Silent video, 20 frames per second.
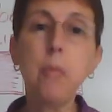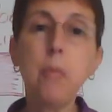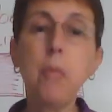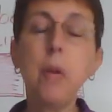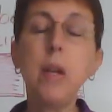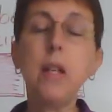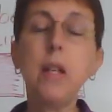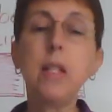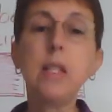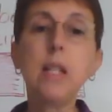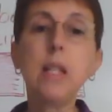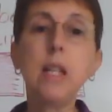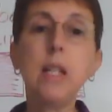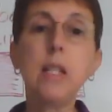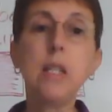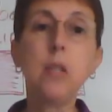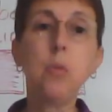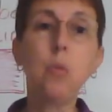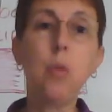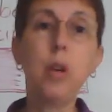It's
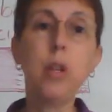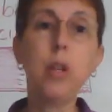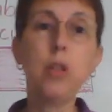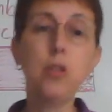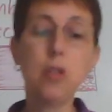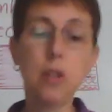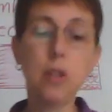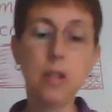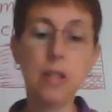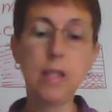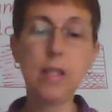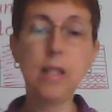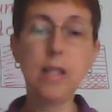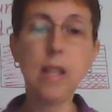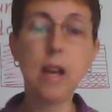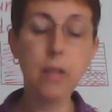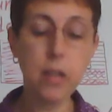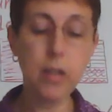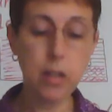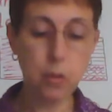lesson
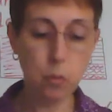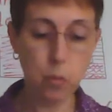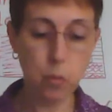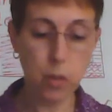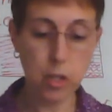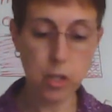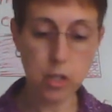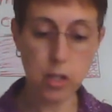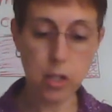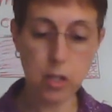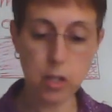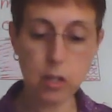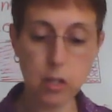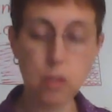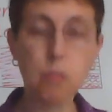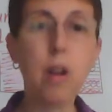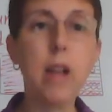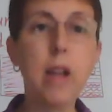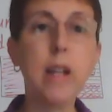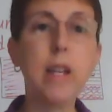107, which is
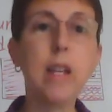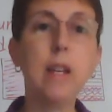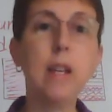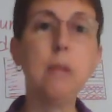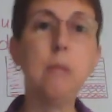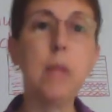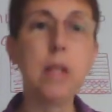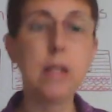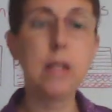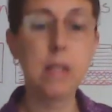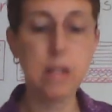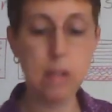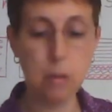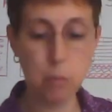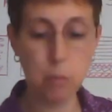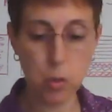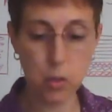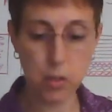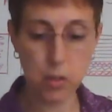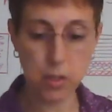writing mixed
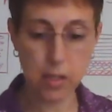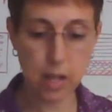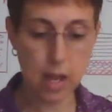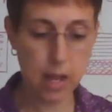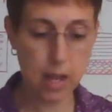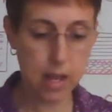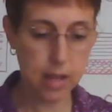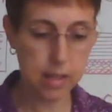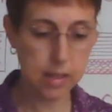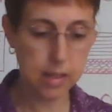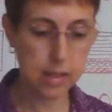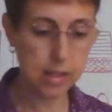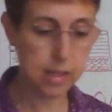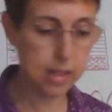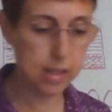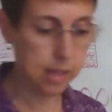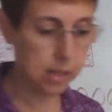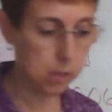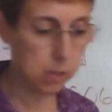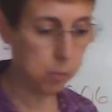numbers as
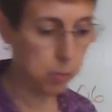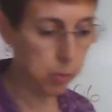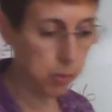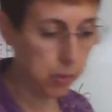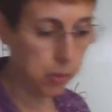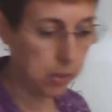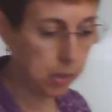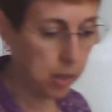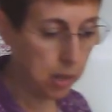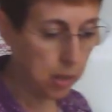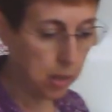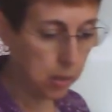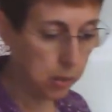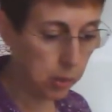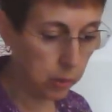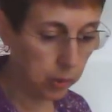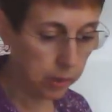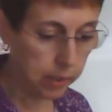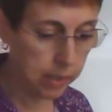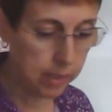decimals.
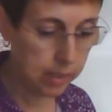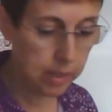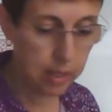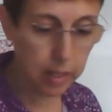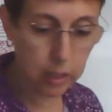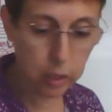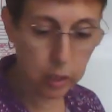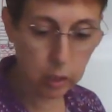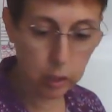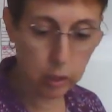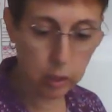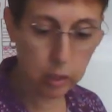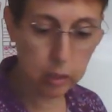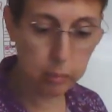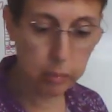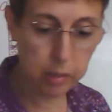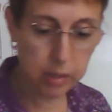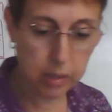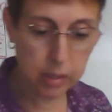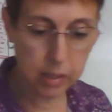So let's take a look,
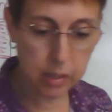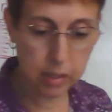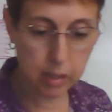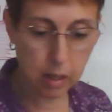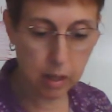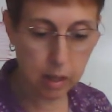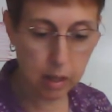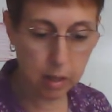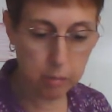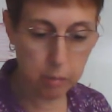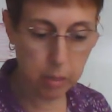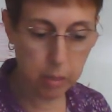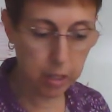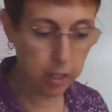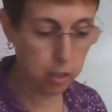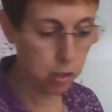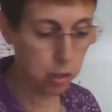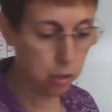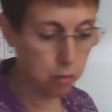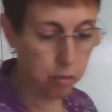please, on
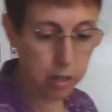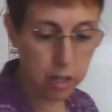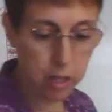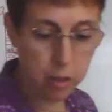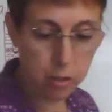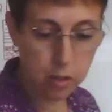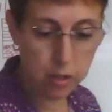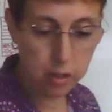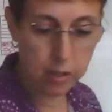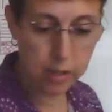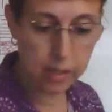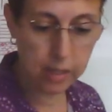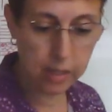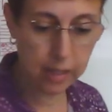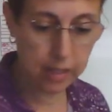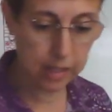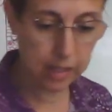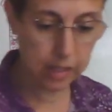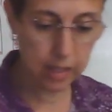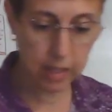page
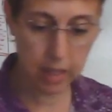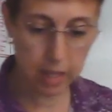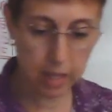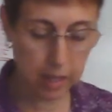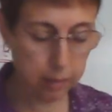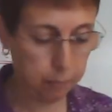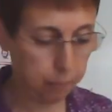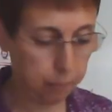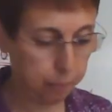368.